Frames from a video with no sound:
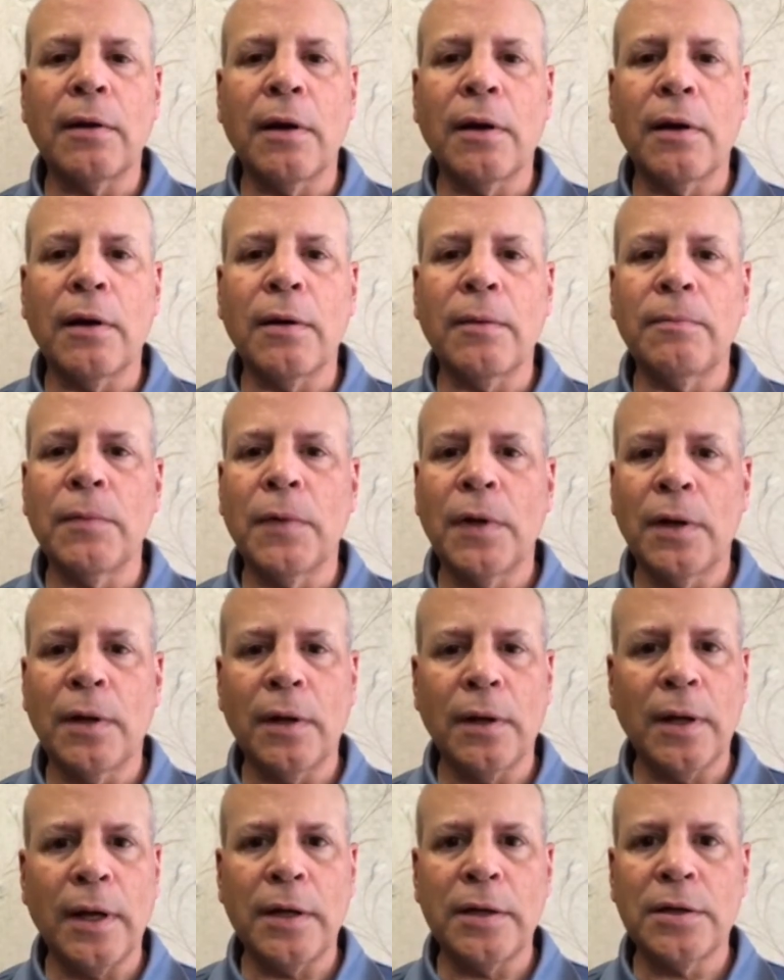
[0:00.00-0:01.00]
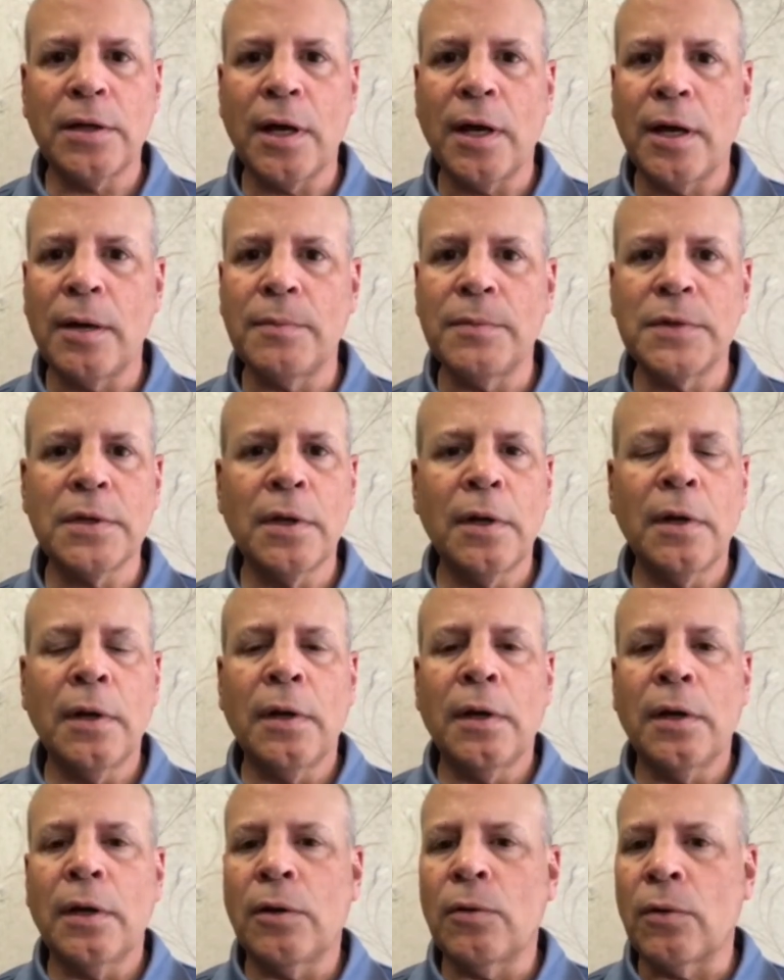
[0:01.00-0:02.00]
A lot of times
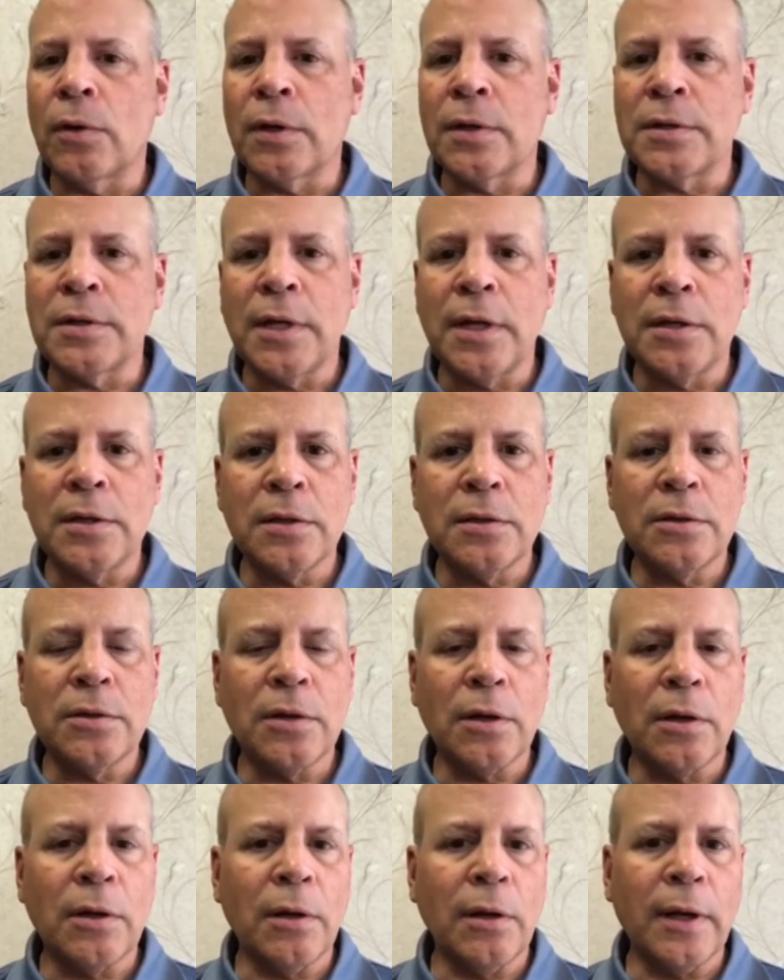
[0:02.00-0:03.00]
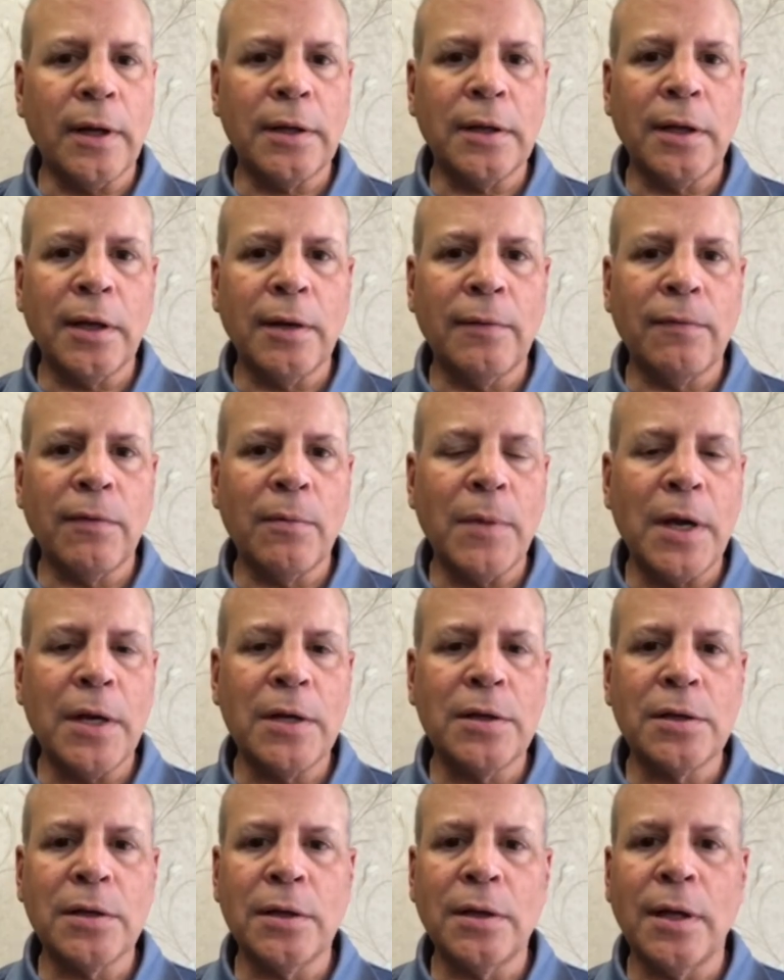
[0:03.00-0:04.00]
in organizations you're collecting
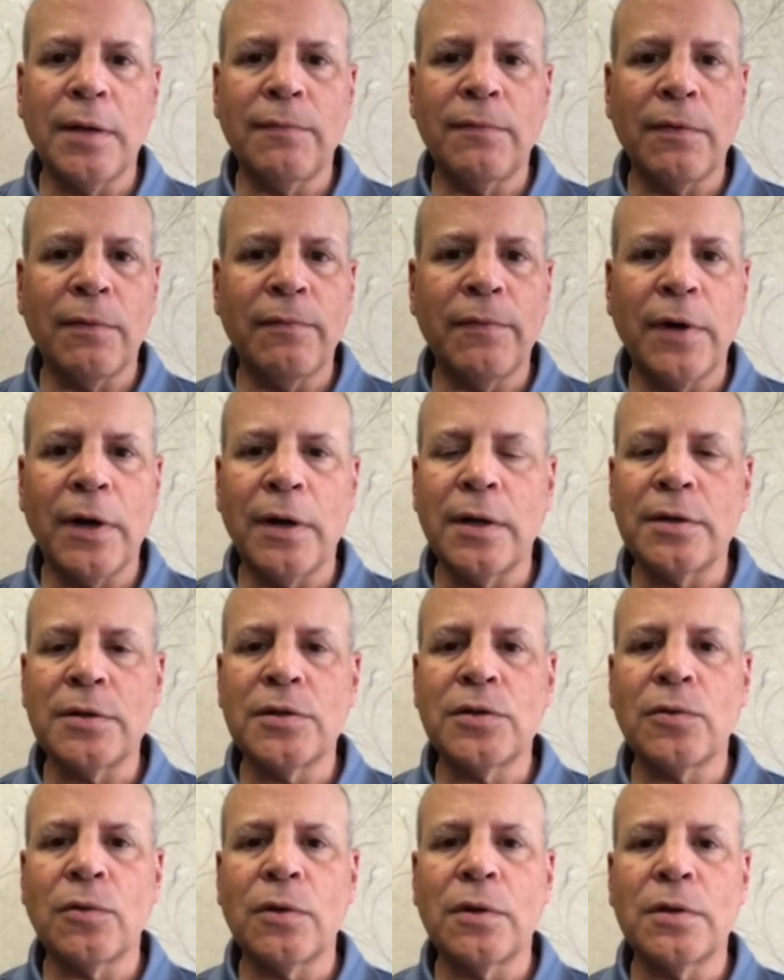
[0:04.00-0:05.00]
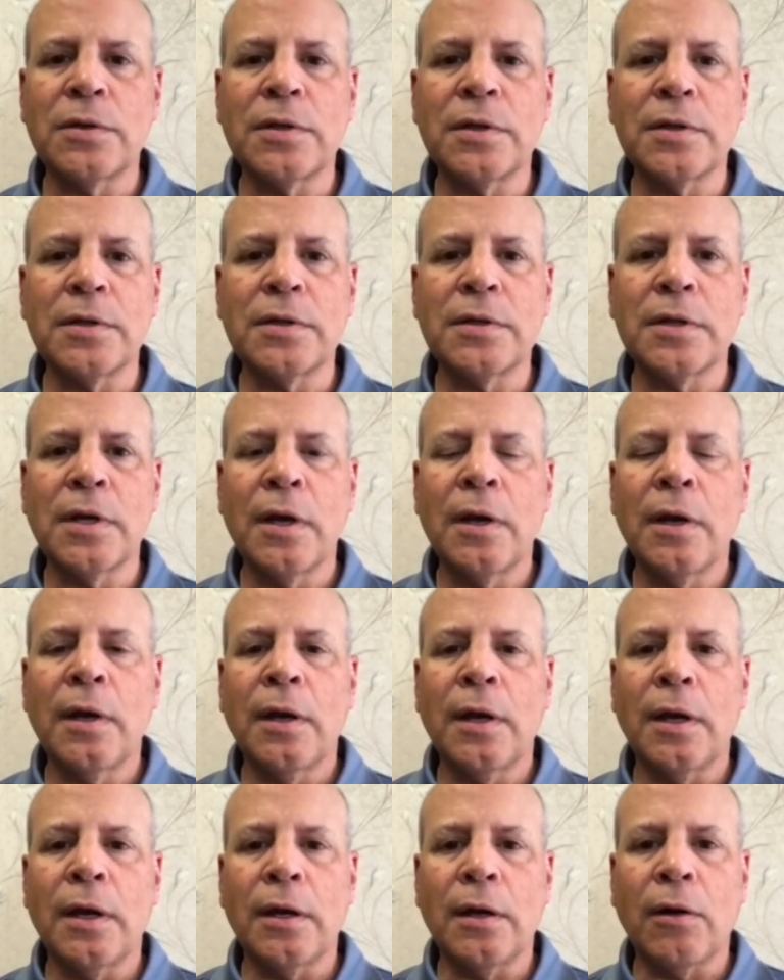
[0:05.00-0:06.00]
information from various sources
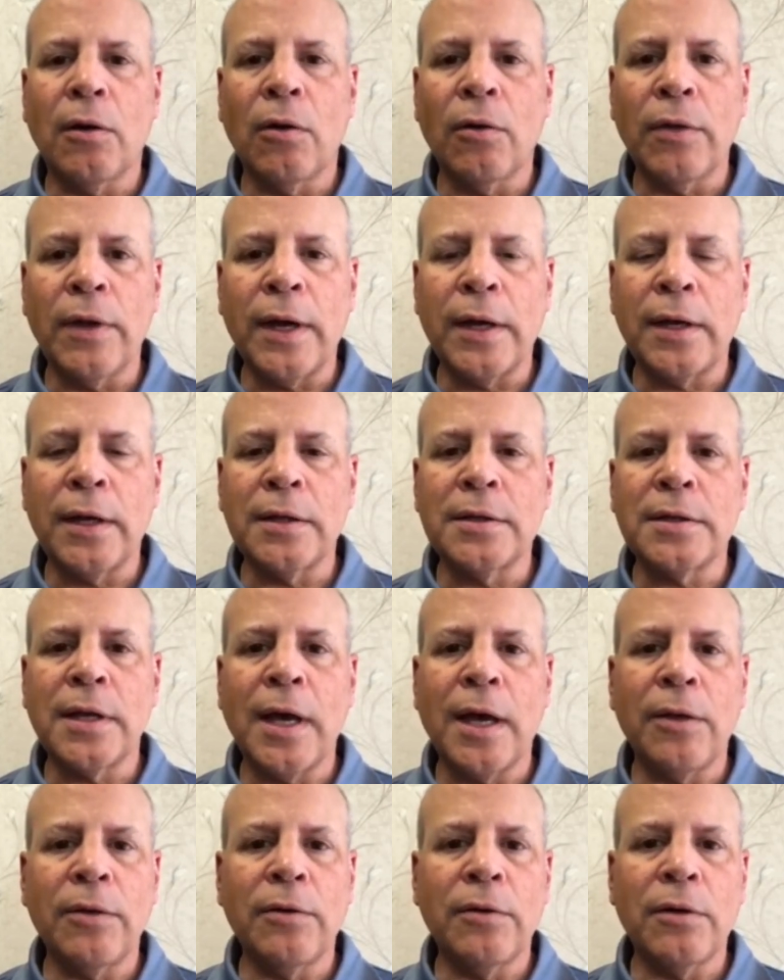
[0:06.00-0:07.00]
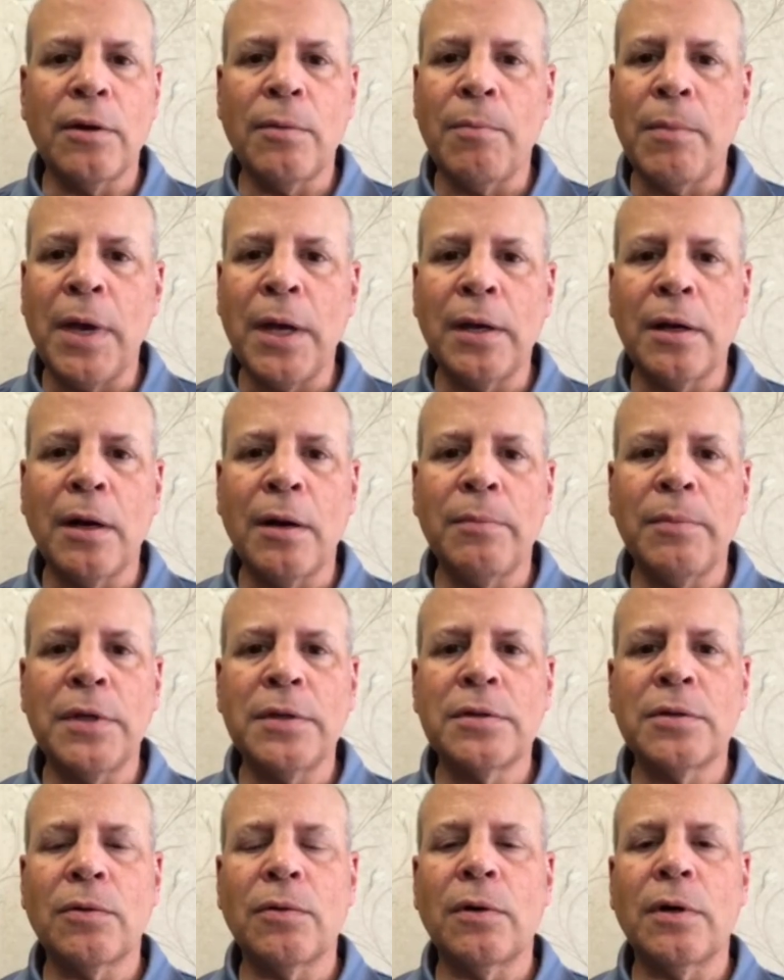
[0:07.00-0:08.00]
and all that gets gathered and it may not be
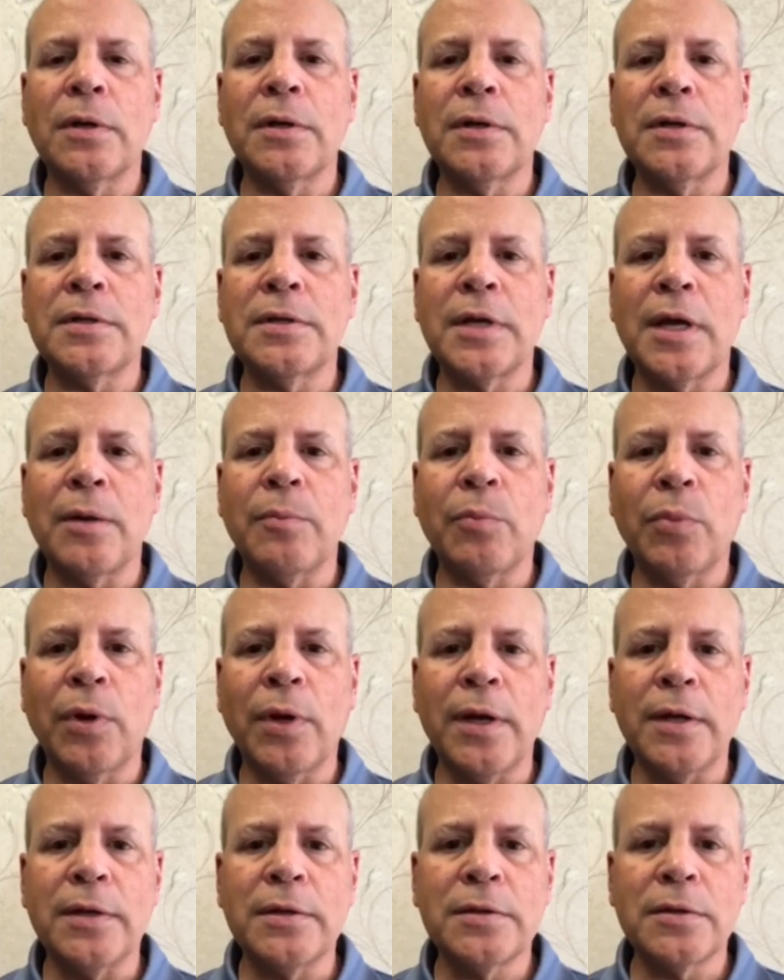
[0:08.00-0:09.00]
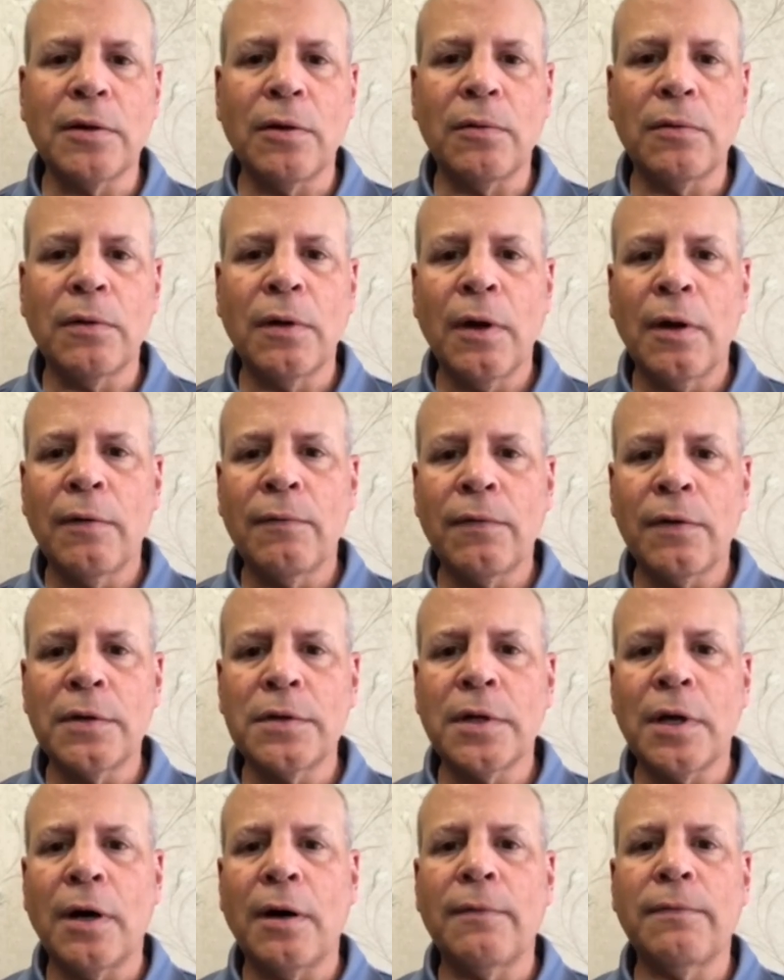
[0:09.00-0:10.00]
stored in the same place. So
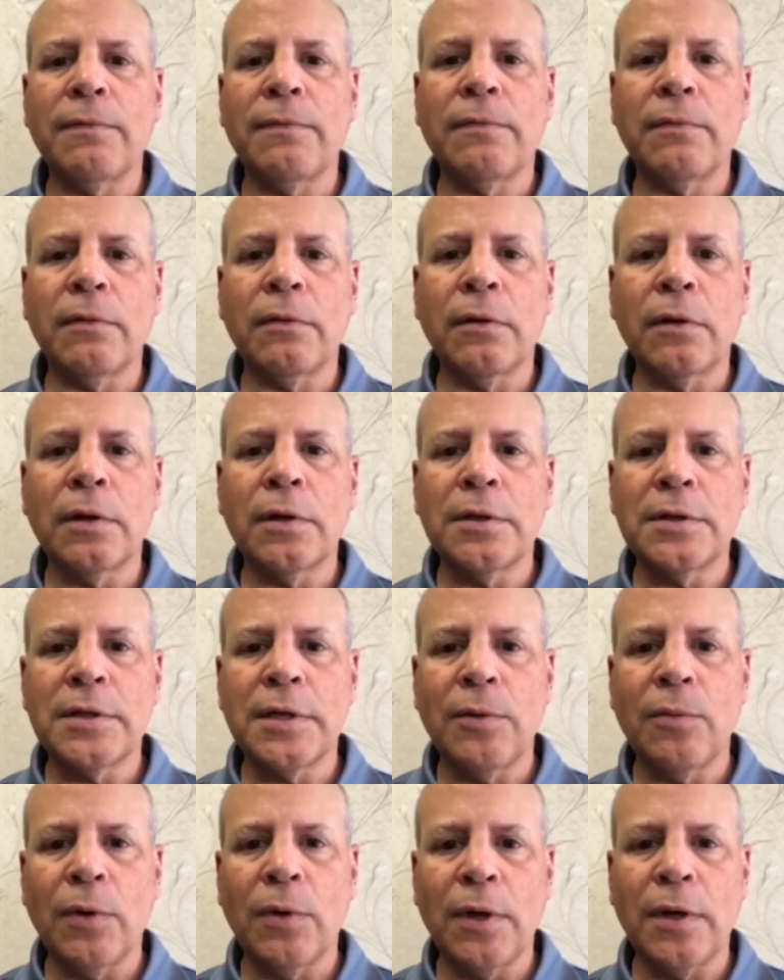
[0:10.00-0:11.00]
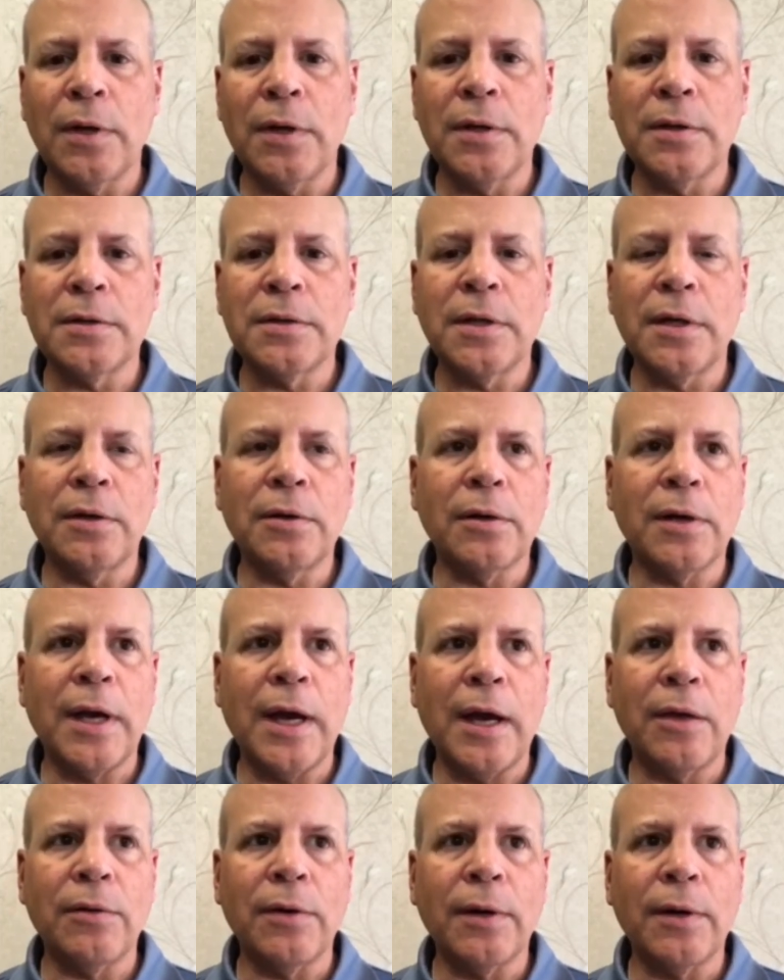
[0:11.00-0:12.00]
first off, look and see what it is that you're
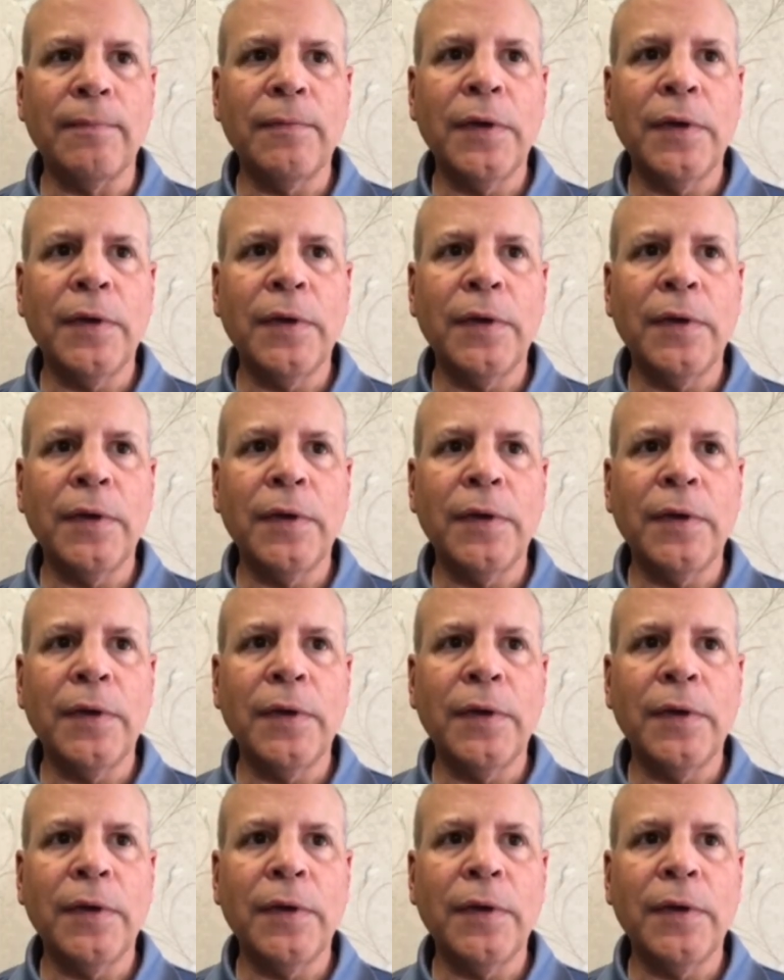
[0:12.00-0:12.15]
gathering,